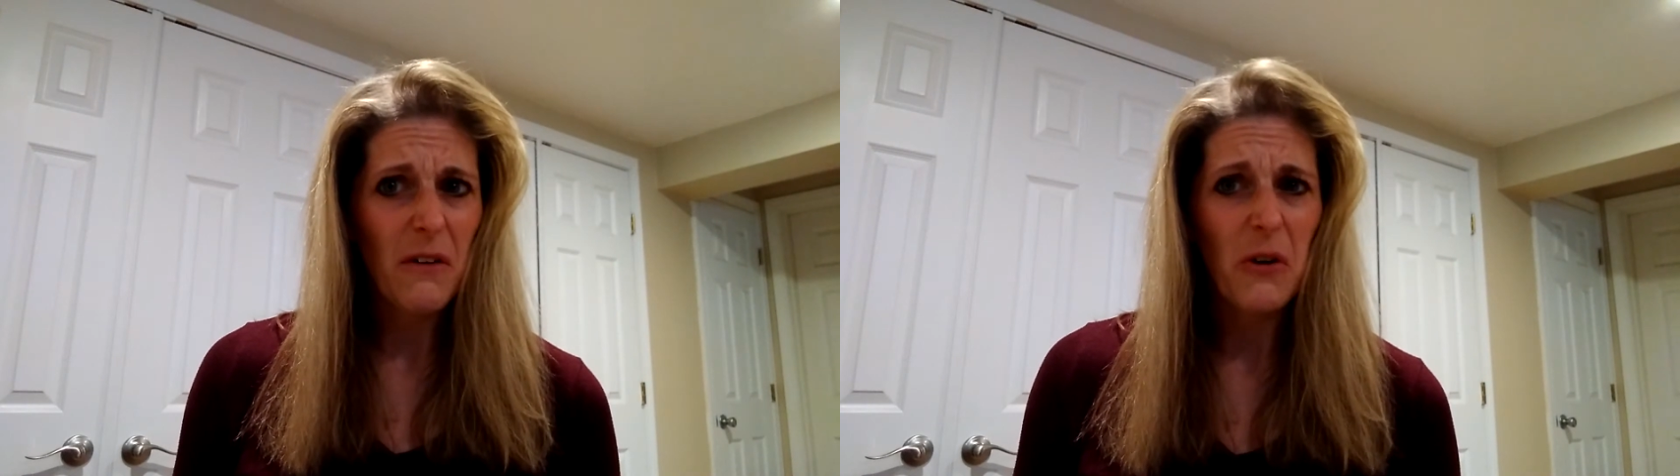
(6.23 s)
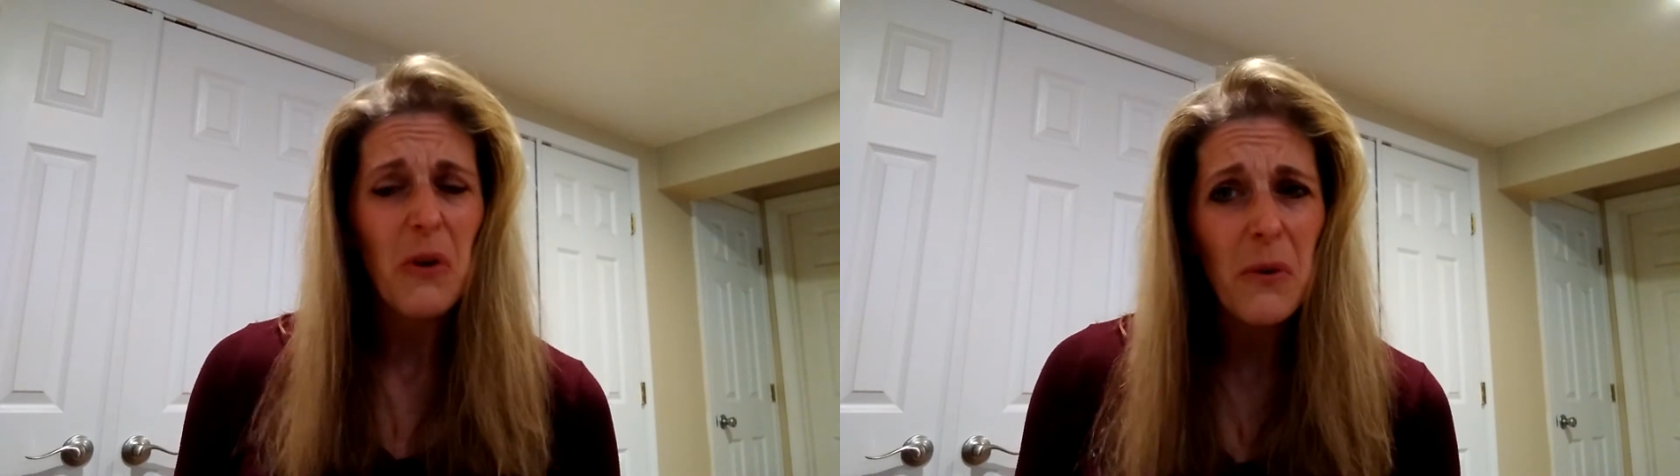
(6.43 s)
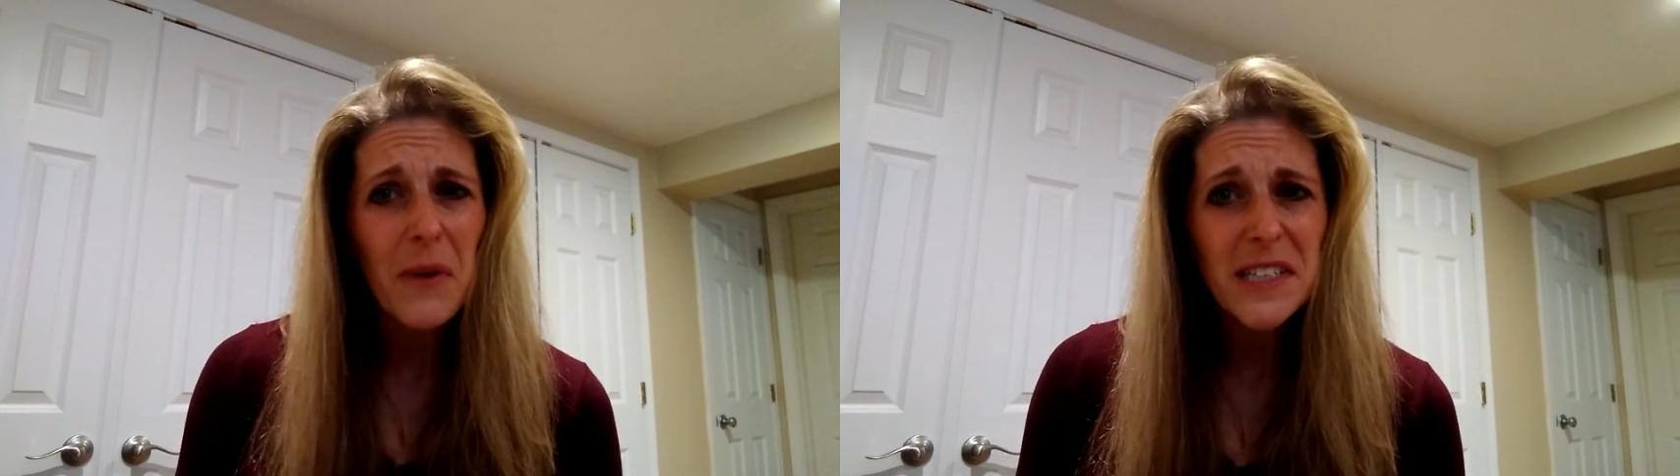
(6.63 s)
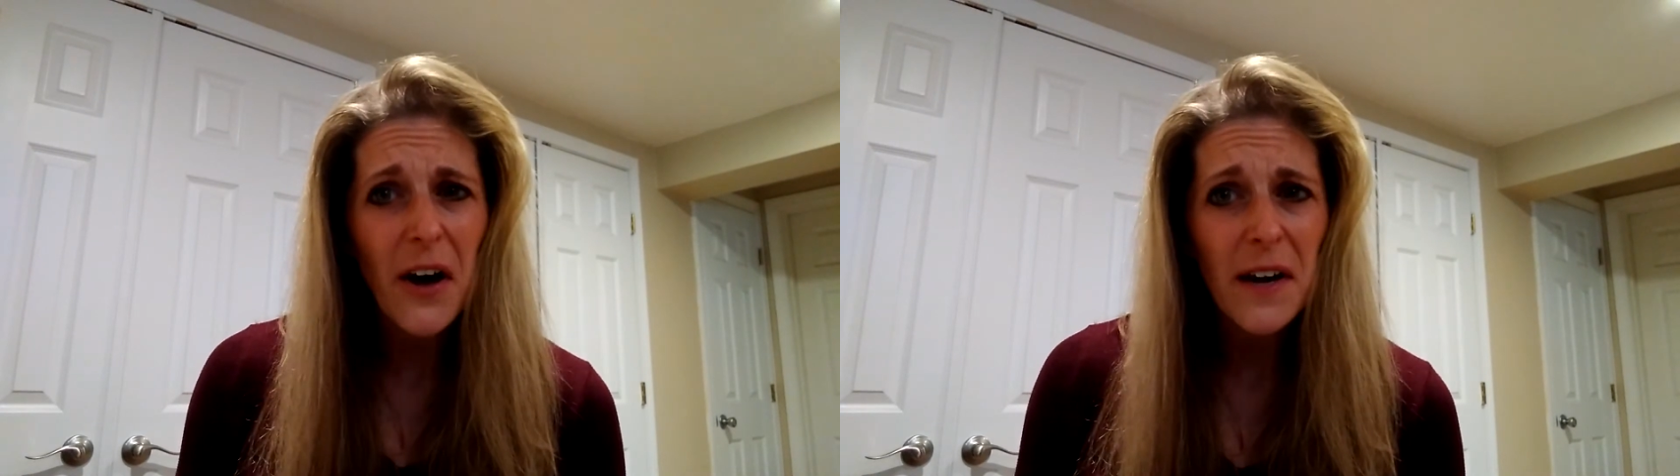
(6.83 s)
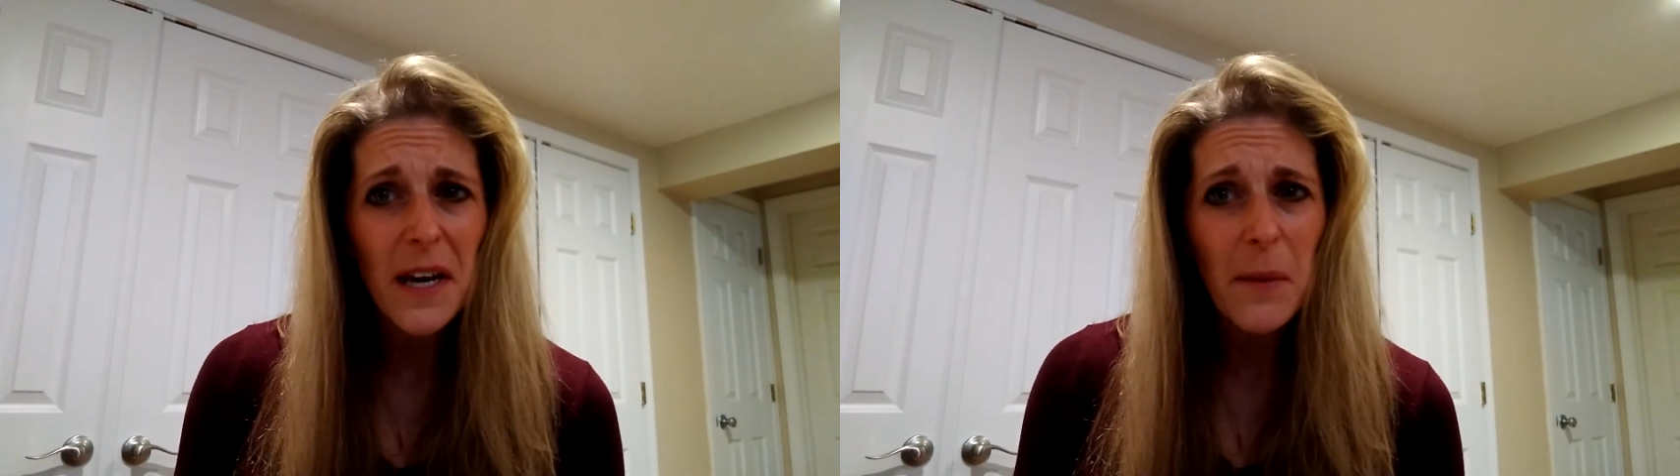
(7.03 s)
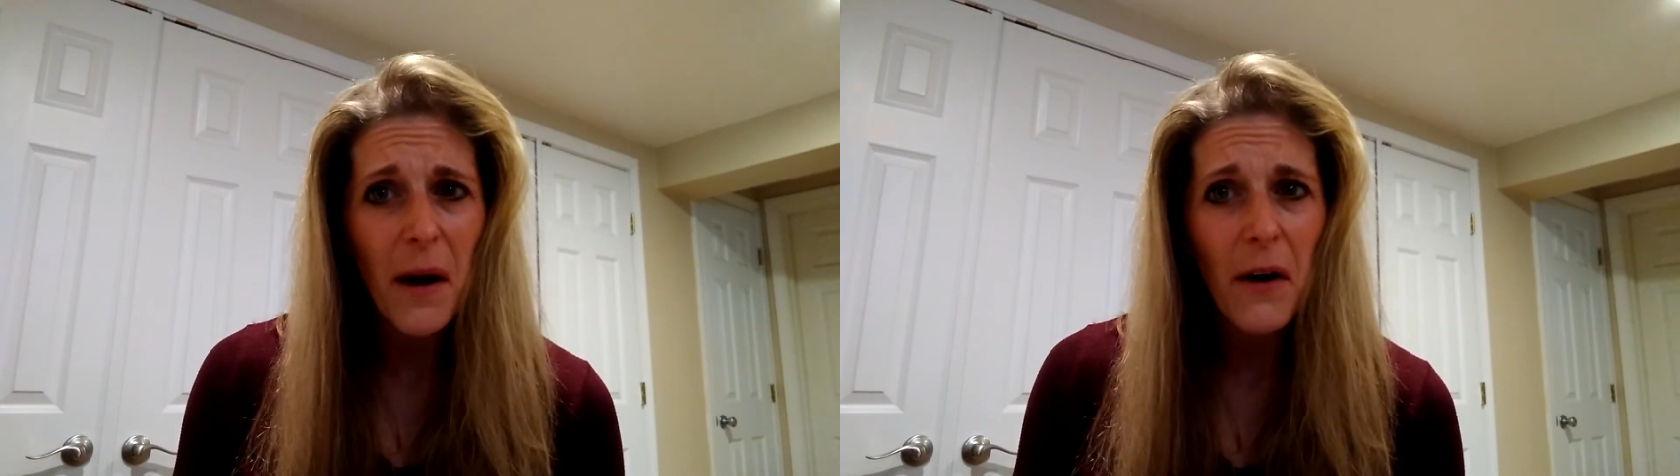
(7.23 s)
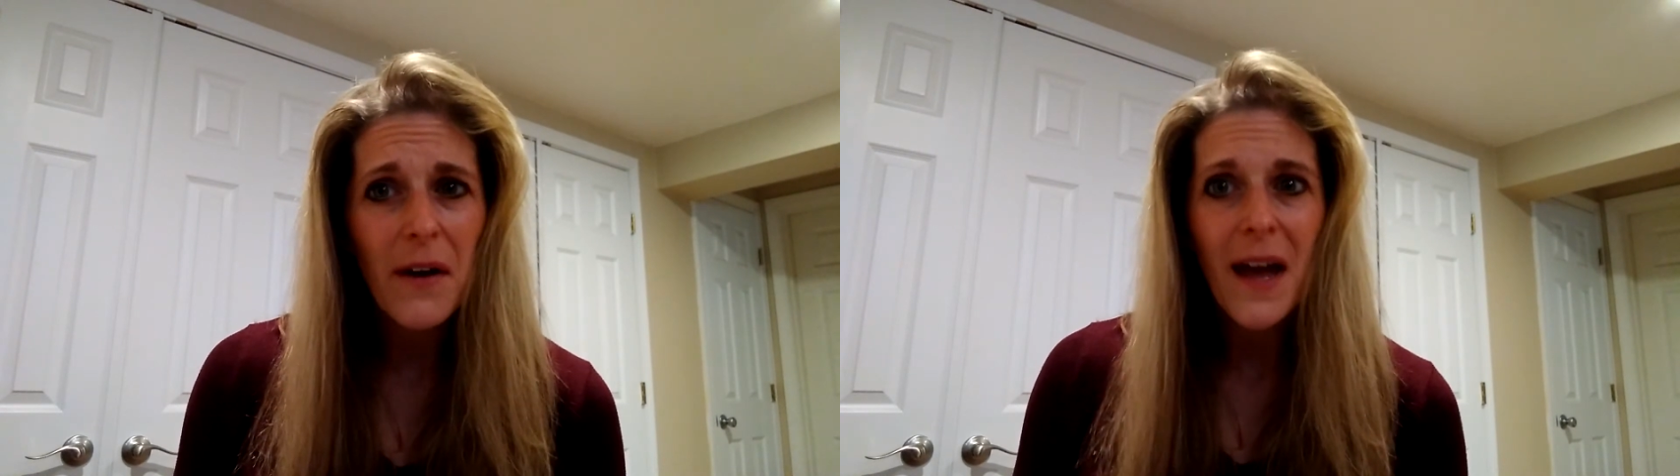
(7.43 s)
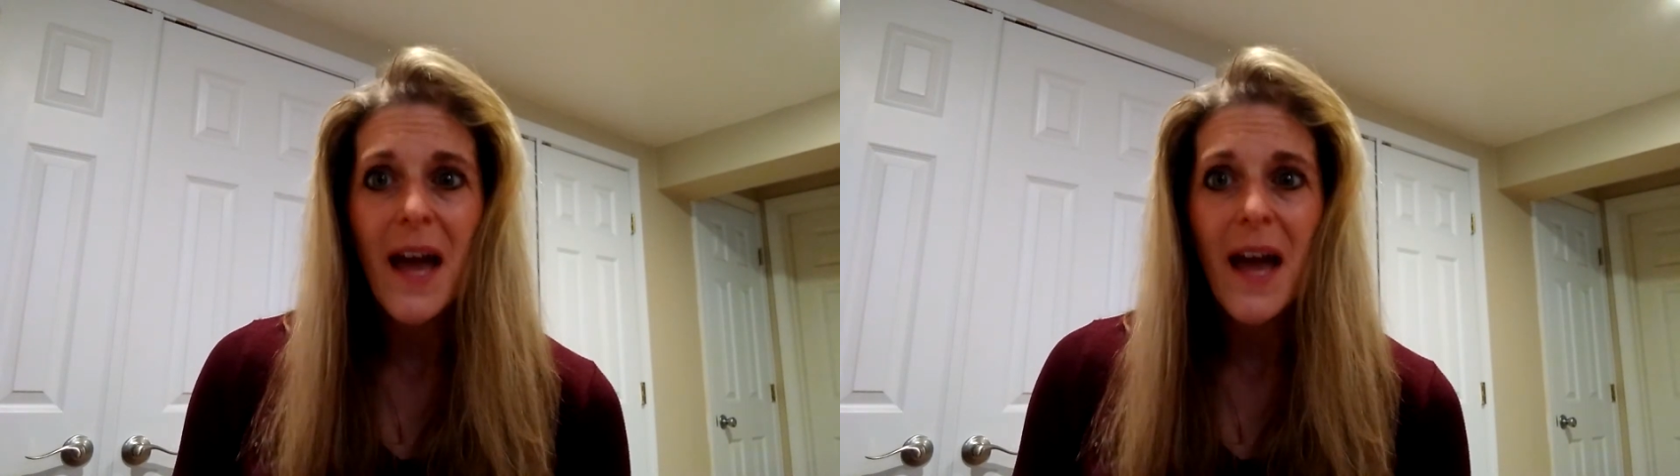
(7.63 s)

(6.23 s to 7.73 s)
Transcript: Who are we talking about?